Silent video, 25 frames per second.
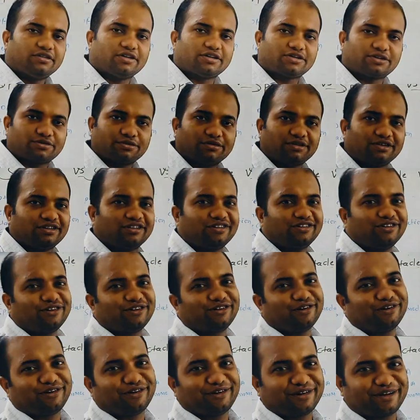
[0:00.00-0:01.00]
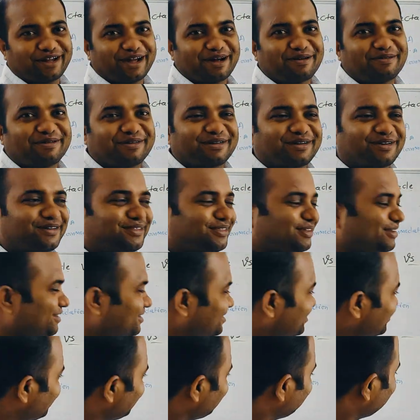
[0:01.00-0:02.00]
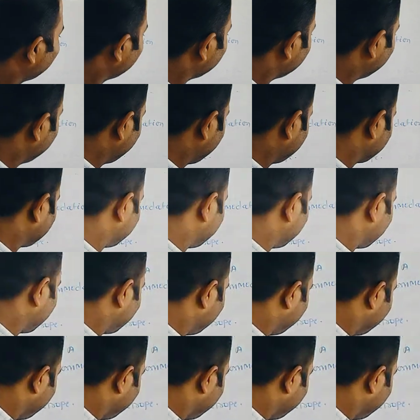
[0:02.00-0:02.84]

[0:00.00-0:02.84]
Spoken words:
story or after all this lecture.